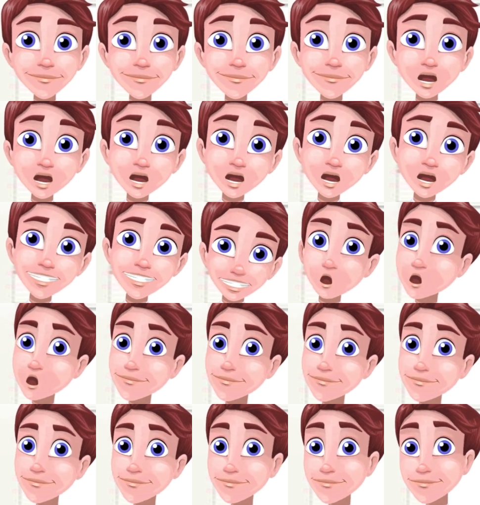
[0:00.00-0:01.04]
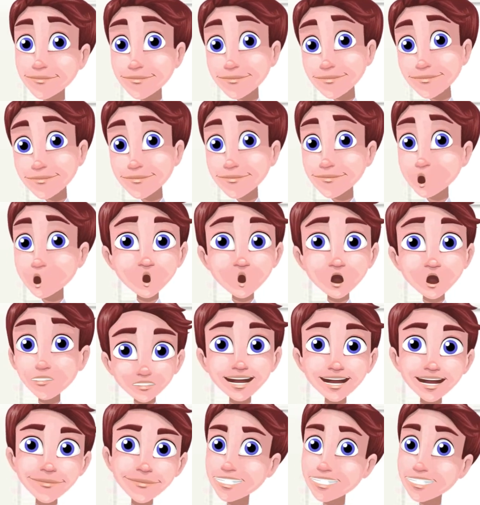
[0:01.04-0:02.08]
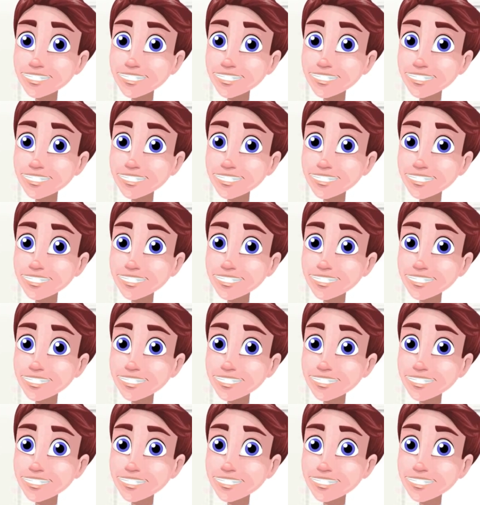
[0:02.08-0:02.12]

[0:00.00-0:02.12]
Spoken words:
Remember, you work with